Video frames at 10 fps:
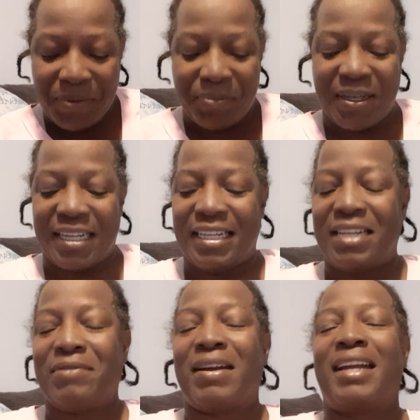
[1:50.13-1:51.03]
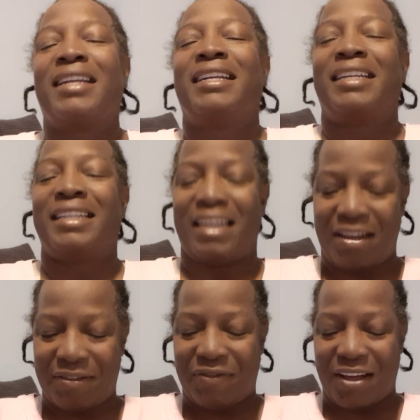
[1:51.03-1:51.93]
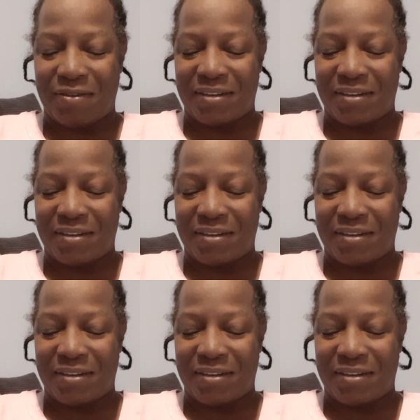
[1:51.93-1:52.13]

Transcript: But anyway, dear Heavenly Father,